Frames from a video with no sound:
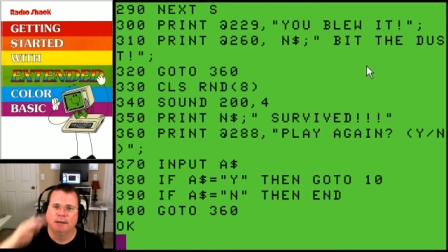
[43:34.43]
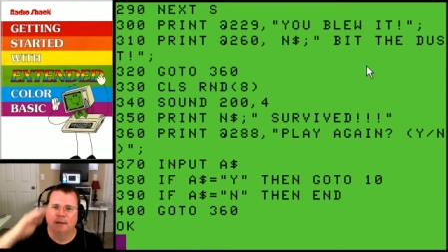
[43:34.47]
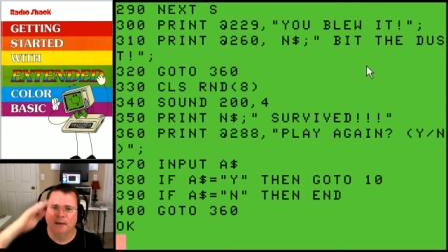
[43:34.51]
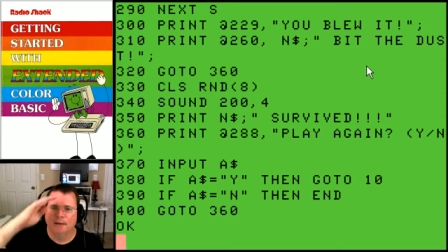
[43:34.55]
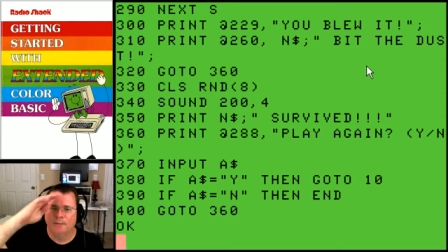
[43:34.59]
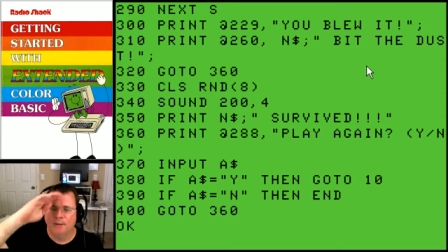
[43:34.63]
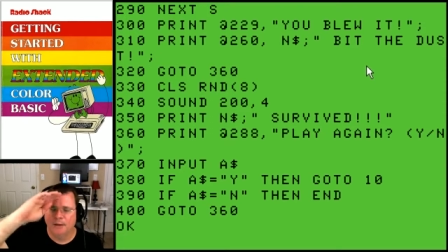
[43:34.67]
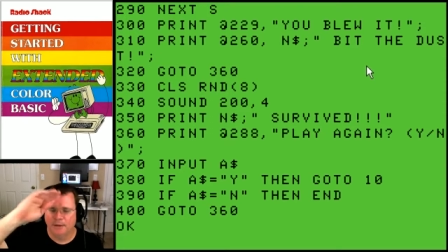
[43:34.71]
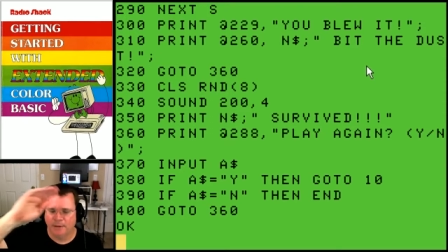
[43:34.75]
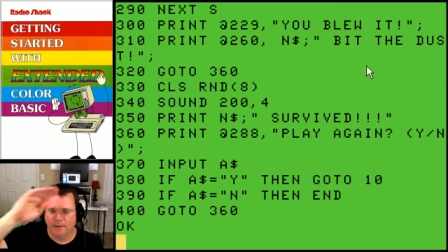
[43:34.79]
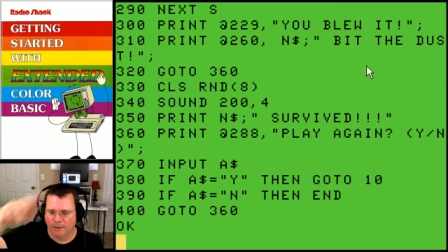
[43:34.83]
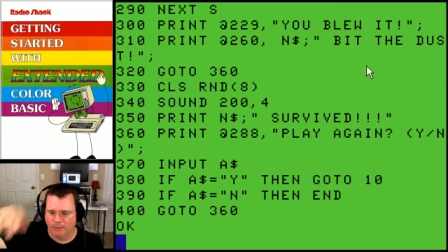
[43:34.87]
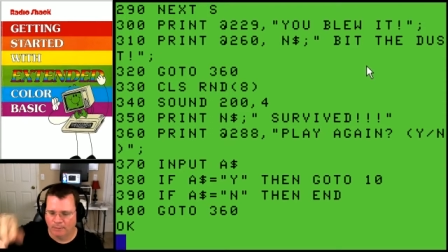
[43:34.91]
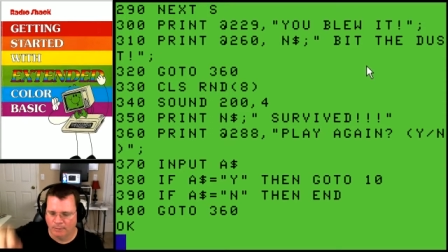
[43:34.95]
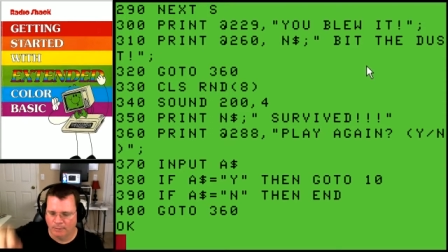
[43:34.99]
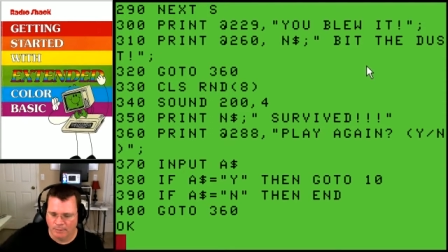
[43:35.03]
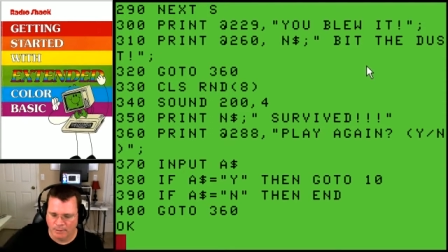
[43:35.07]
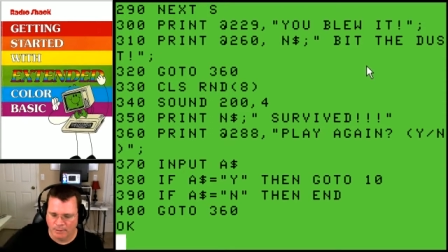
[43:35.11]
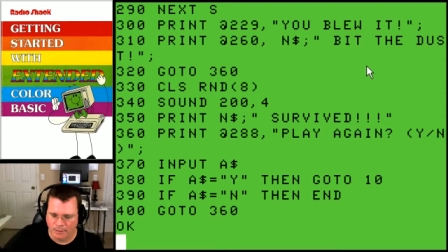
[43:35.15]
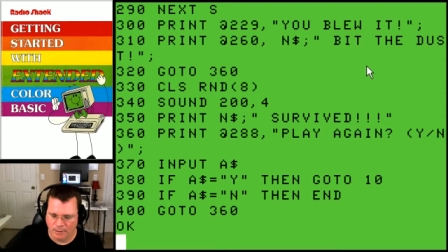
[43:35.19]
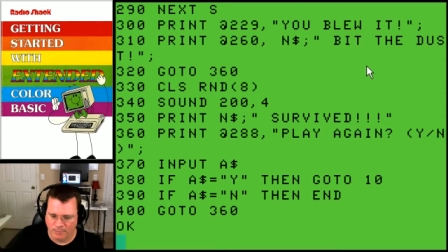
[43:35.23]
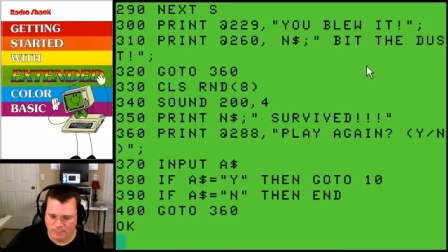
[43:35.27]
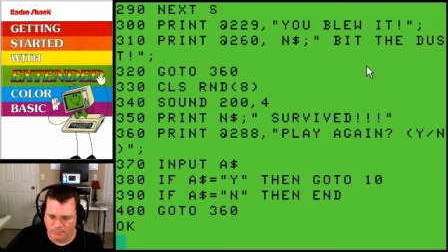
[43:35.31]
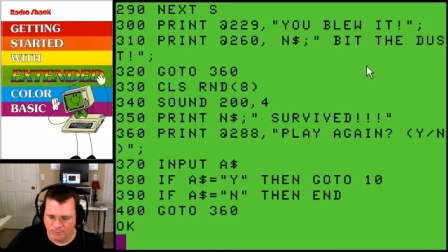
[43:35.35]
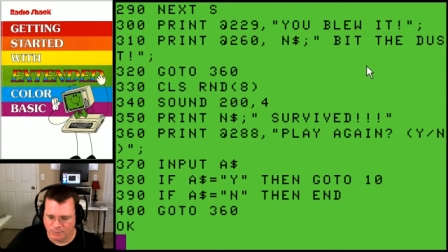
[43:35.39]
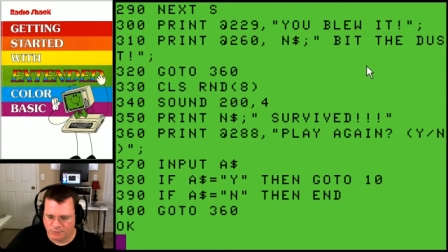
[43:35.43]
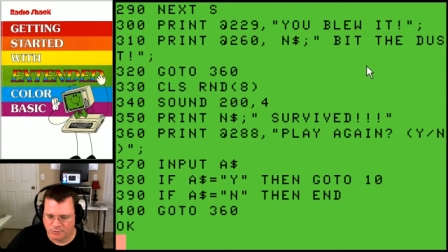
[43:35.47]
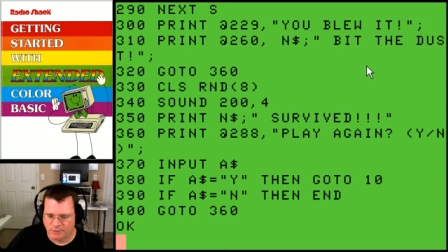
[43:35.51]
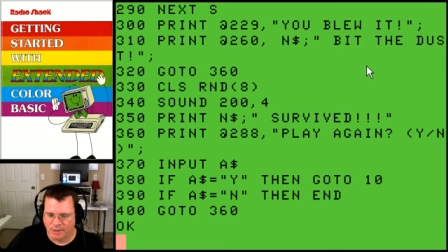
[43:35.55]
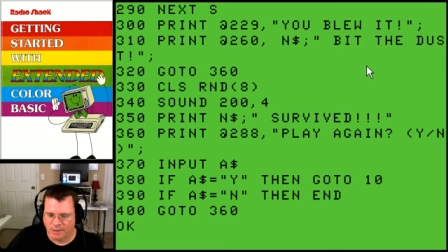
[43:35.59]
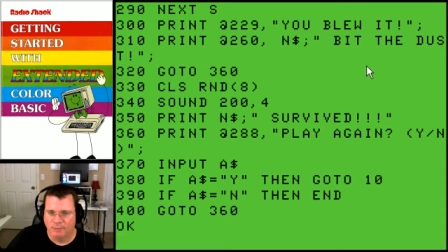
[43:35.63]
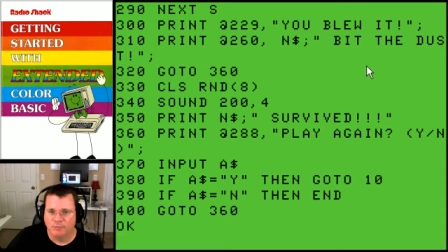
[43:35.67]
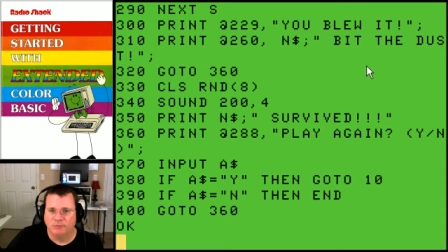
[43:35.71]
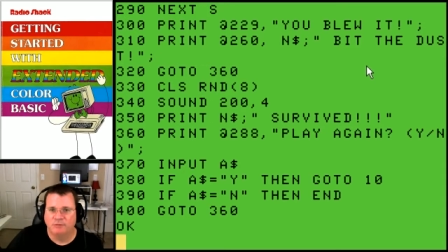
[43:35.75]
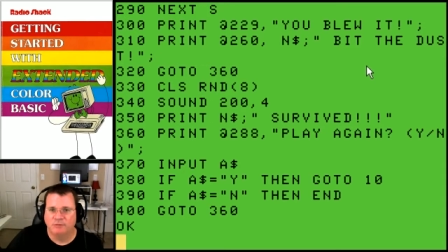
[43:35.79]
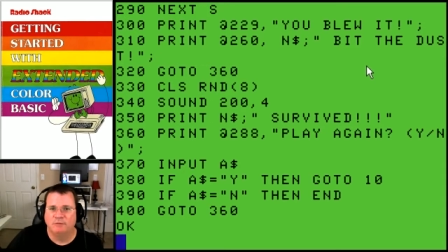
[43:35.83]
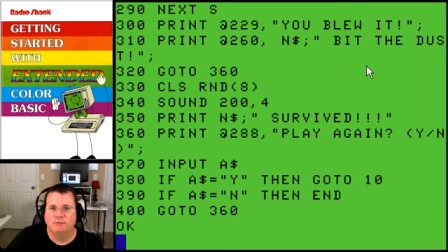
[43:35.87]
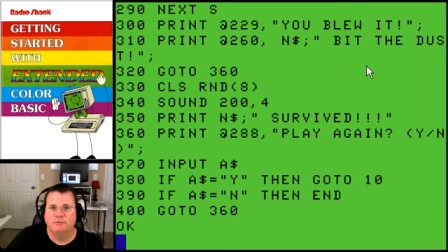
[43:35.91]
I'm out of here. I'm the original
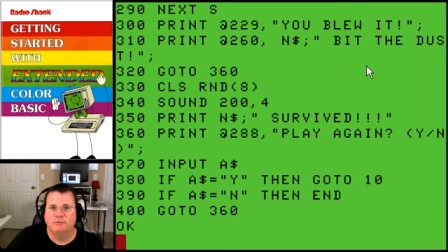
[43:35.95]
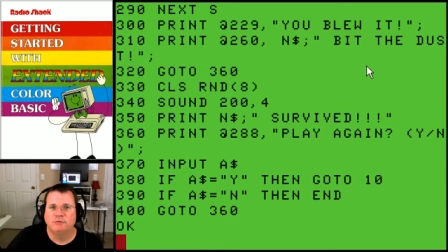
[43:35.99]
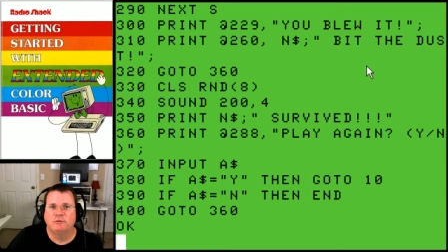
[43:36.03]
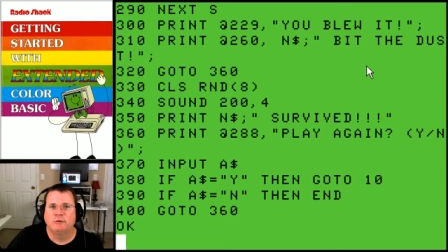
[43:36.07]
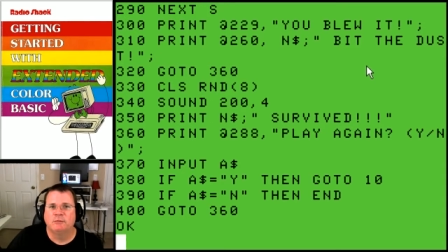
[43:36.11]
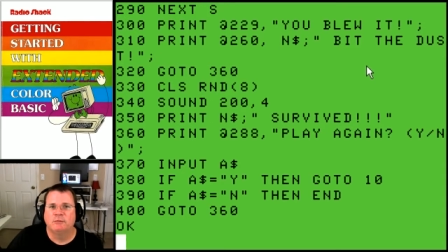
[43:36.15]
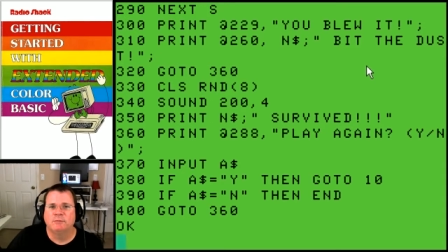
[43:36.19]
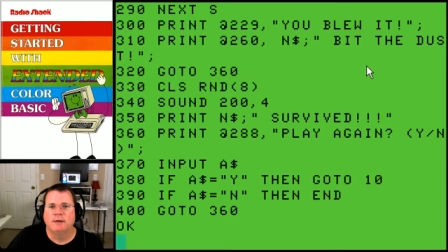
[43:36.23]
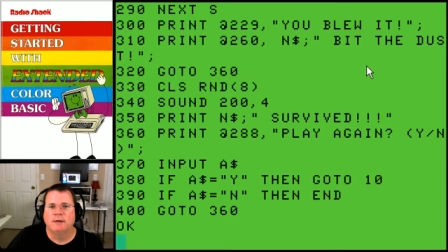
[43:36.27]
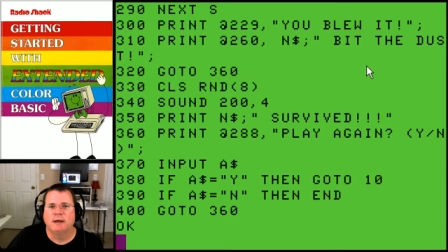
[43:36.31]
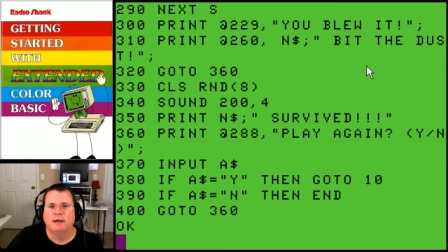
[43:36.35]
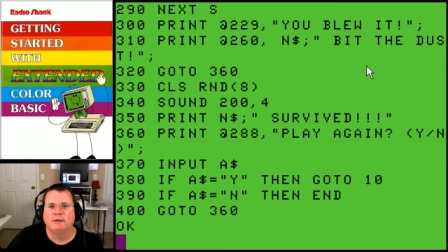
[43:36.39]
gamer, Stevie Strow.